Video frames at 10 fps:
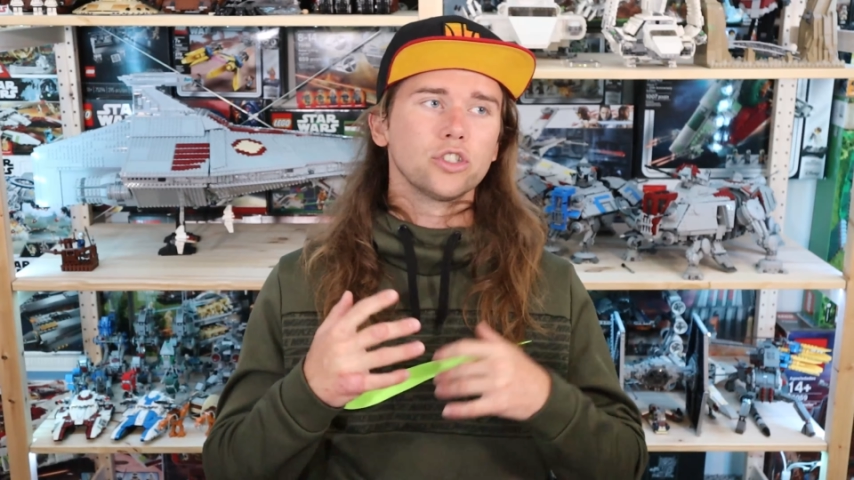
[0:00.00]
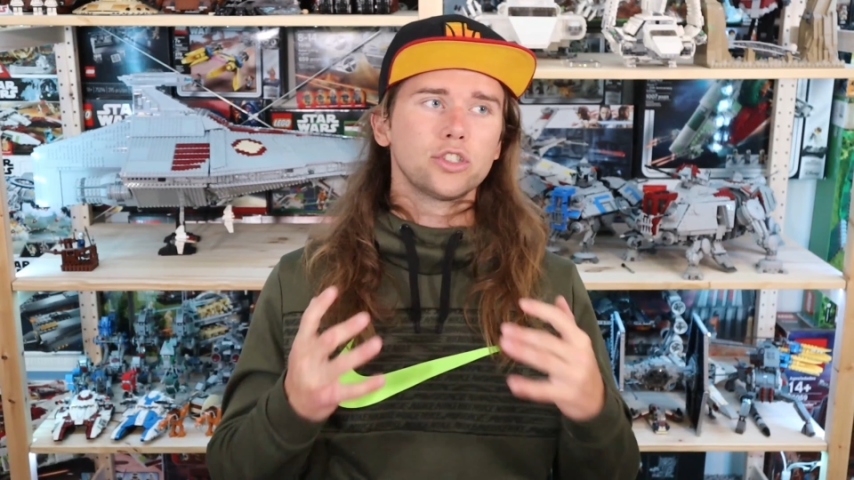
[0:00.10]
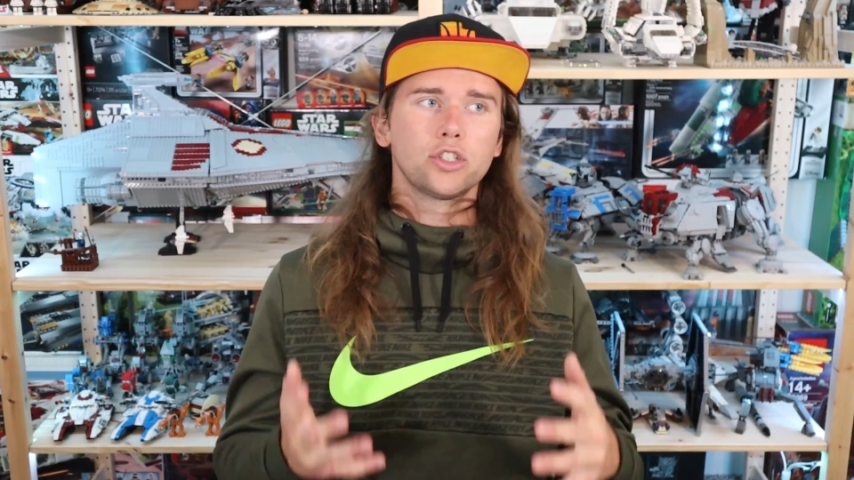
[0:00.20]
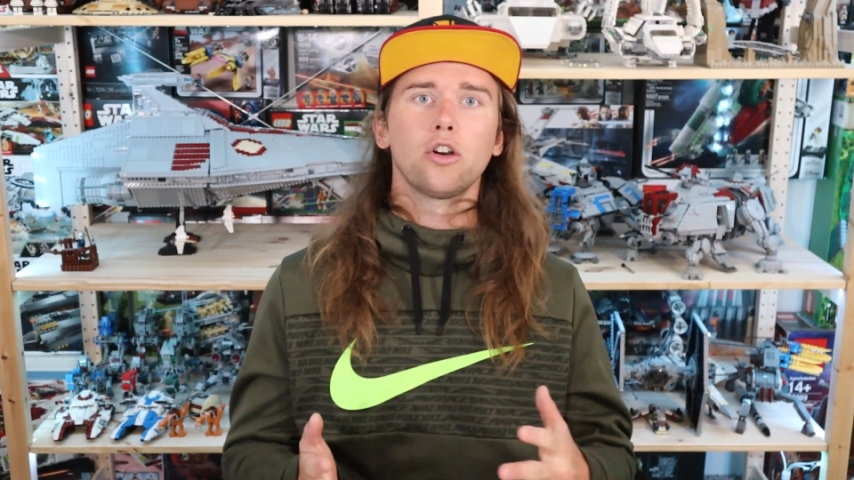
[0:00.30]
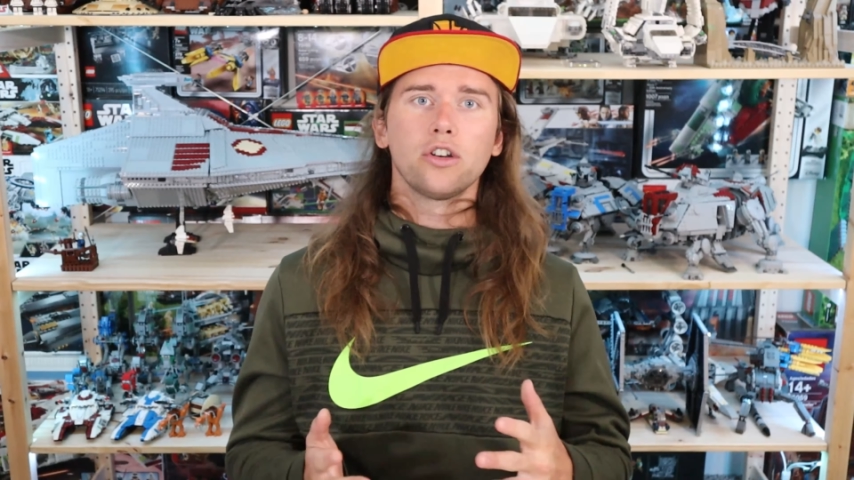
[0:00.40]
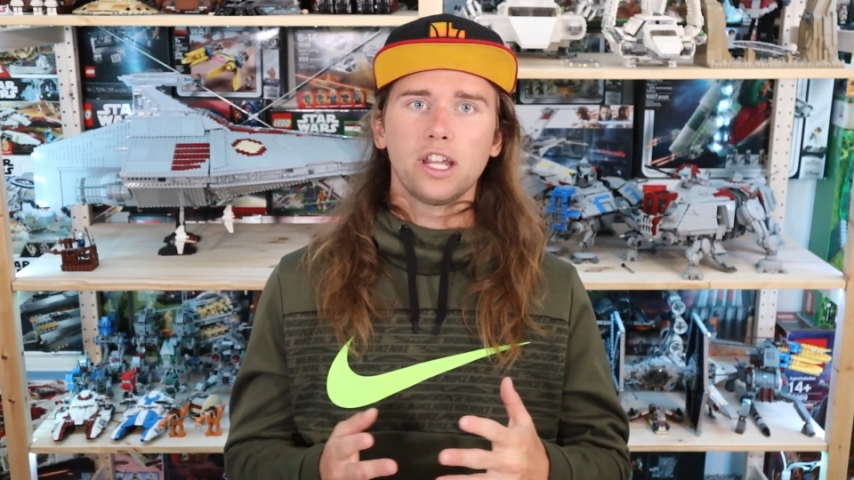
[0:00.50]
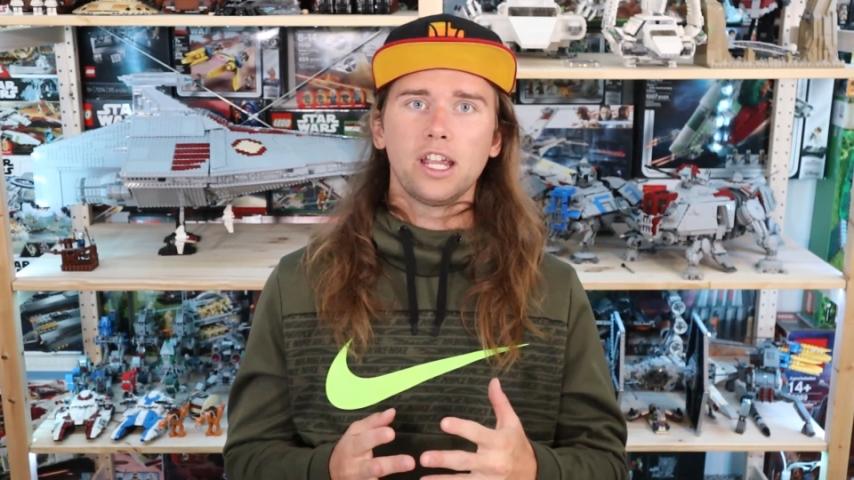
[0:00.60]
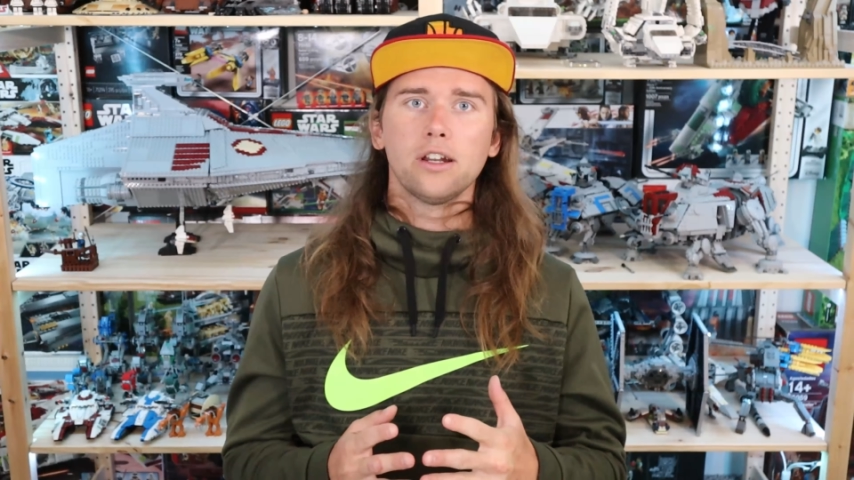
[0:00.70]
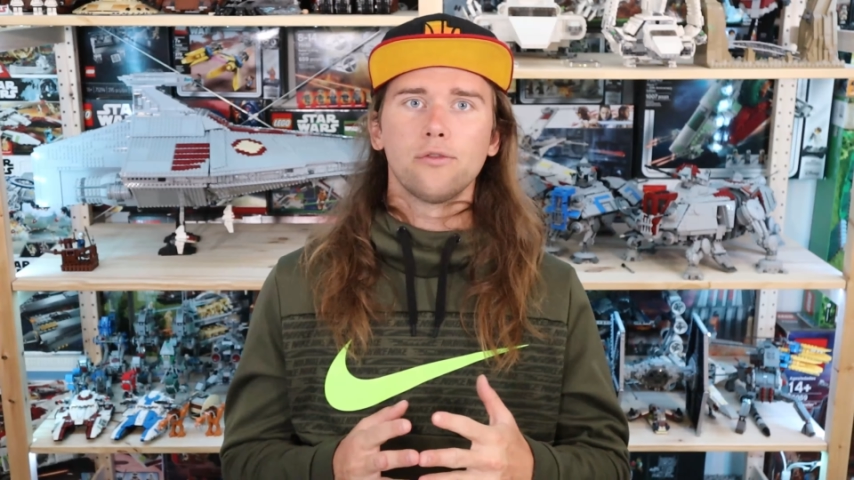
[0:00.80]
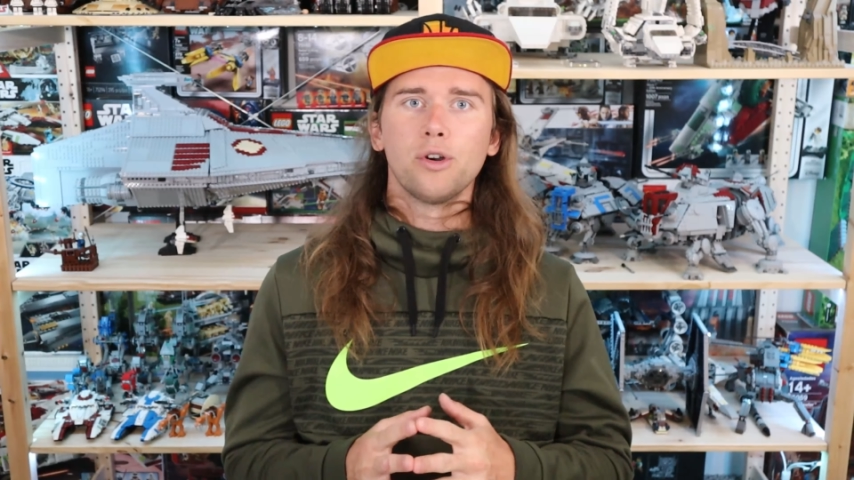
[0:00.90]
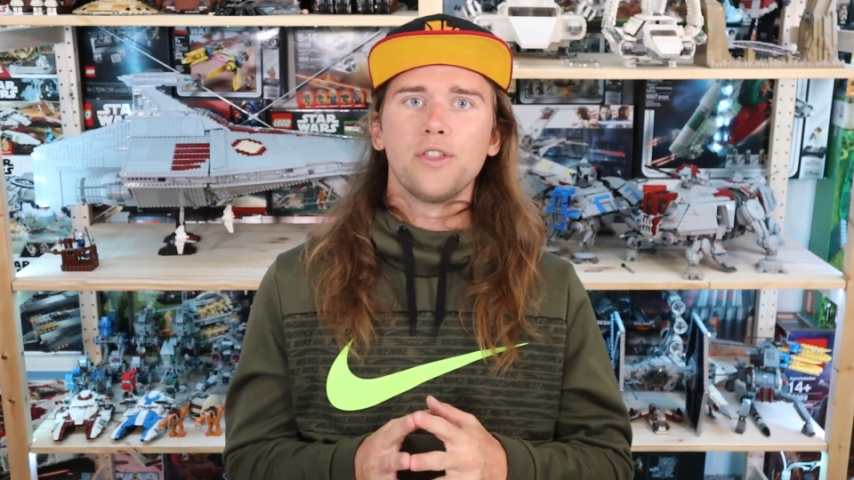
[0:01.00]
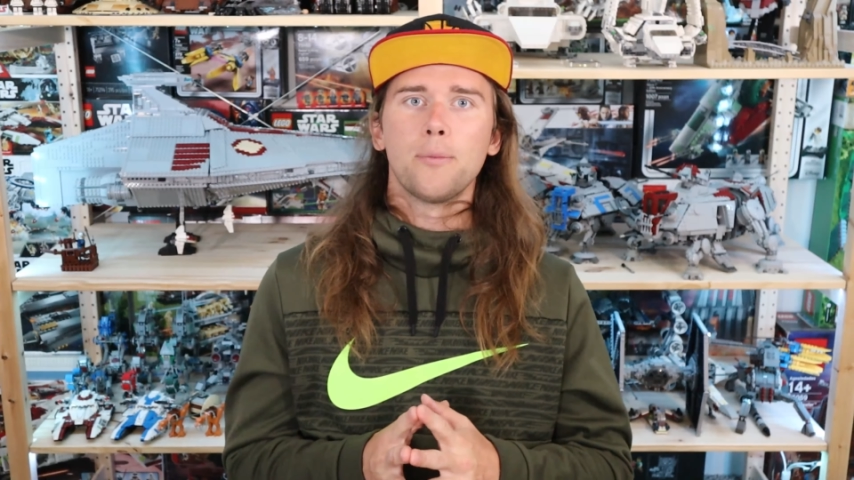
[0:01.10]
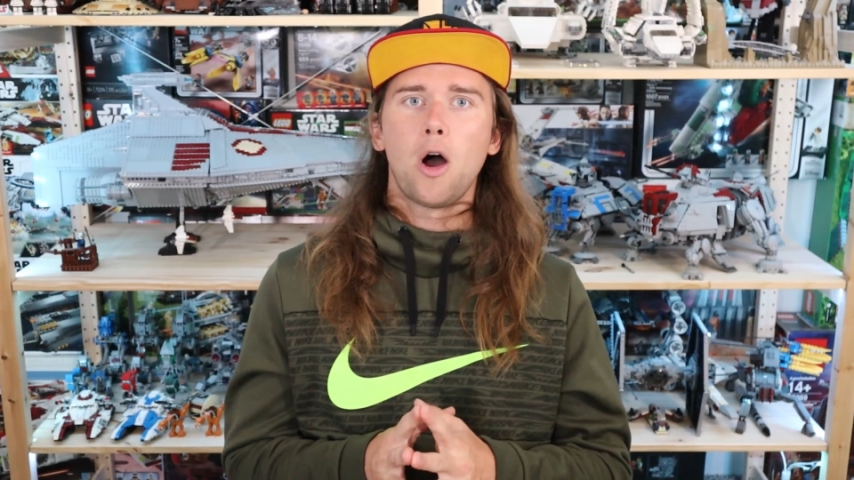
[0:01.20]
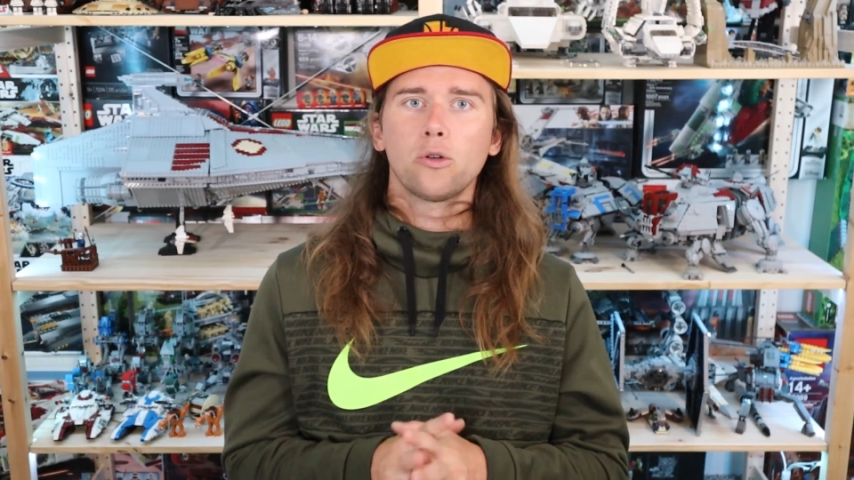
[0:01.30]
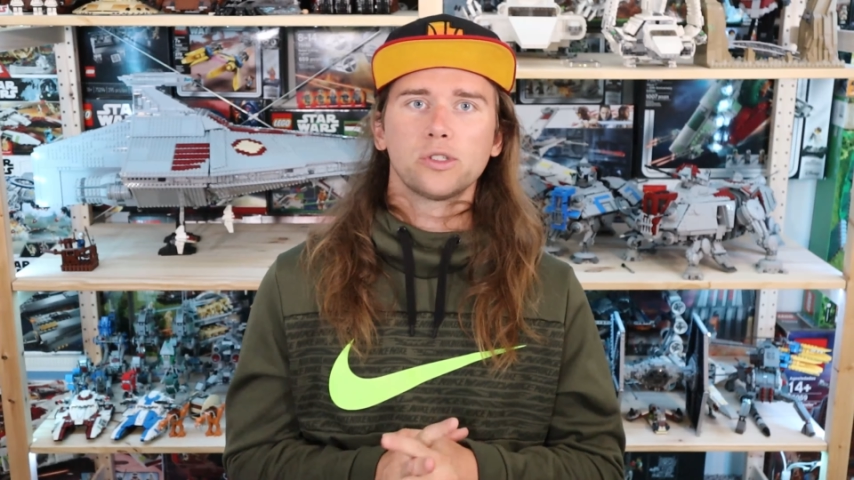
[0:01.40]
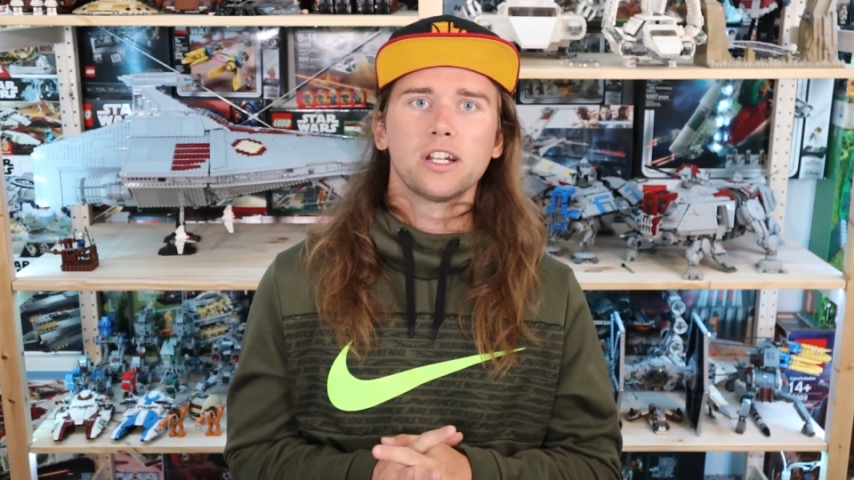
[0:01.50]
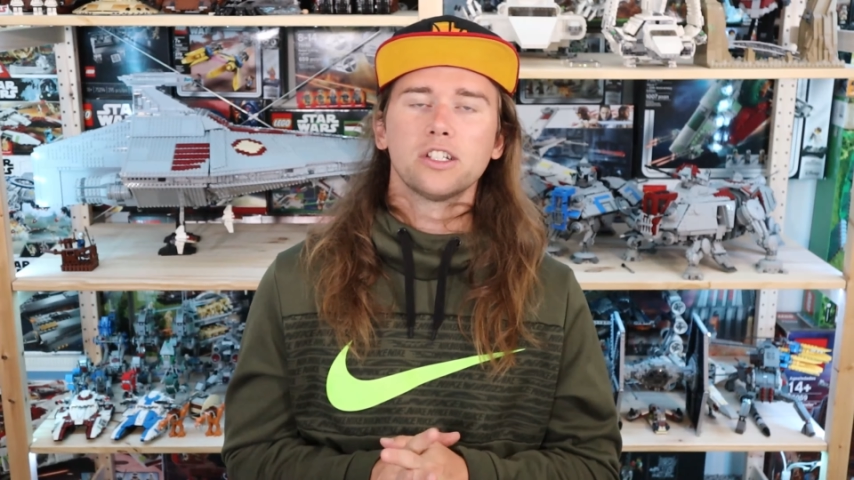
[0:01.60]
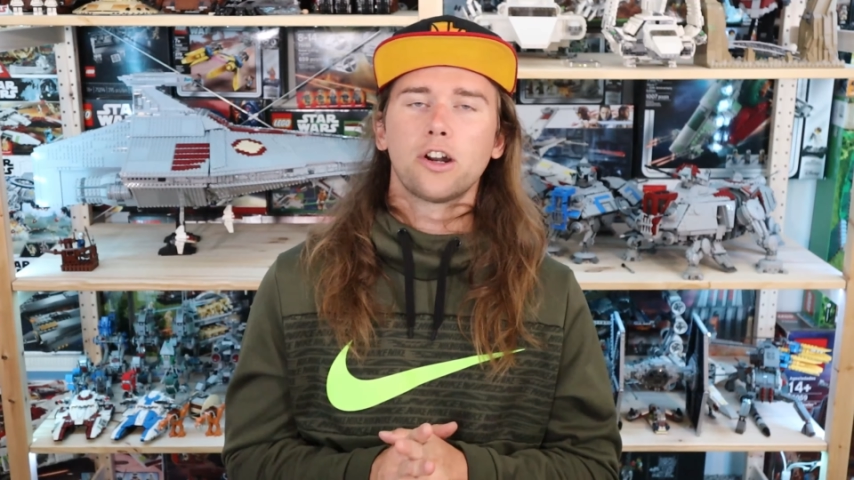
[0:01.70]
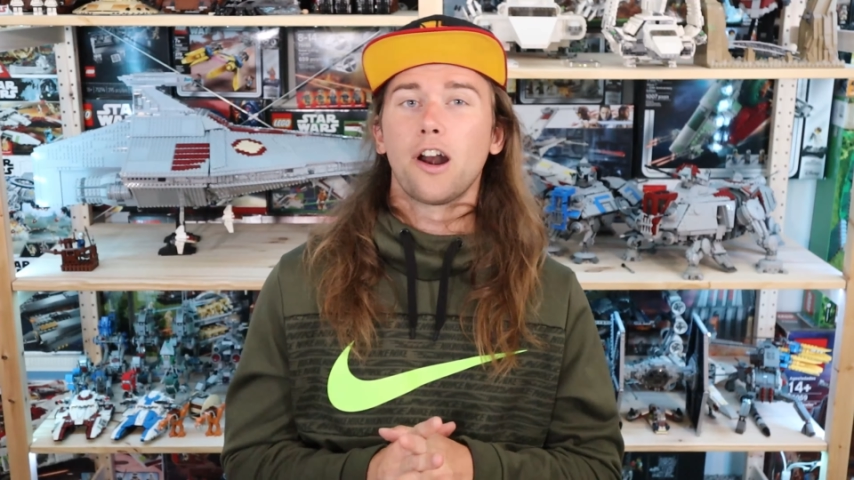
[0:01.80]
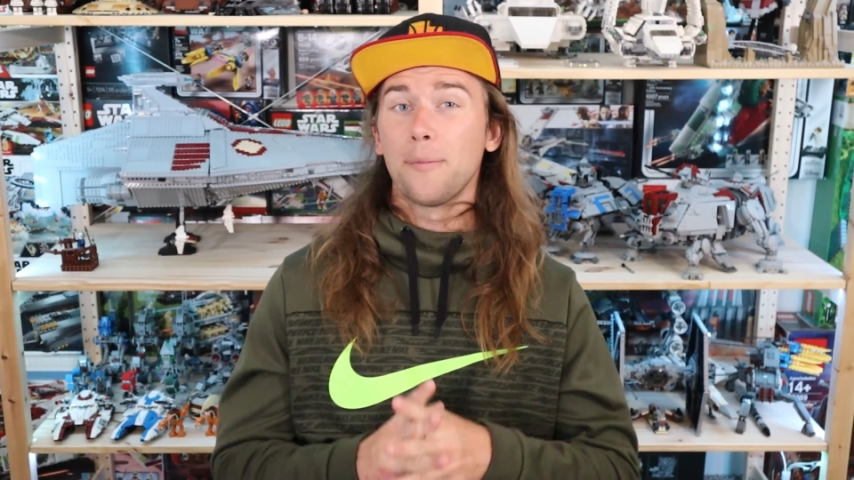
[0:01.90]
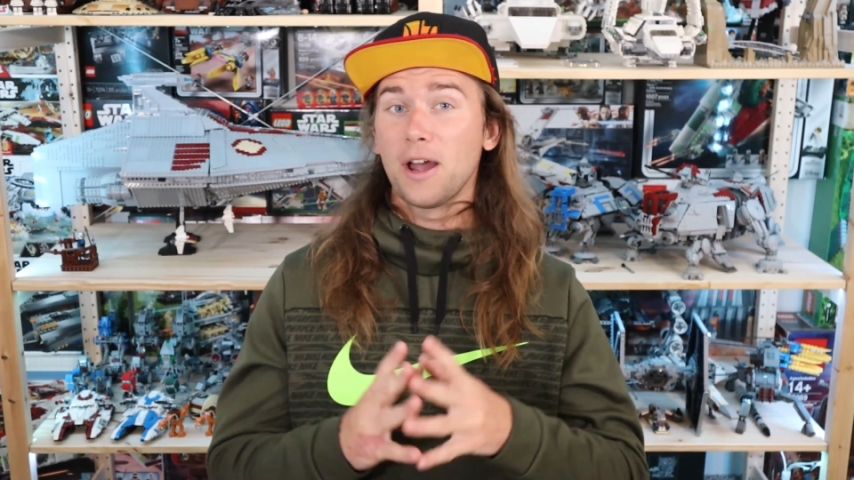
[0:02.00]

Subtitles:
start date of when the mock was going to start.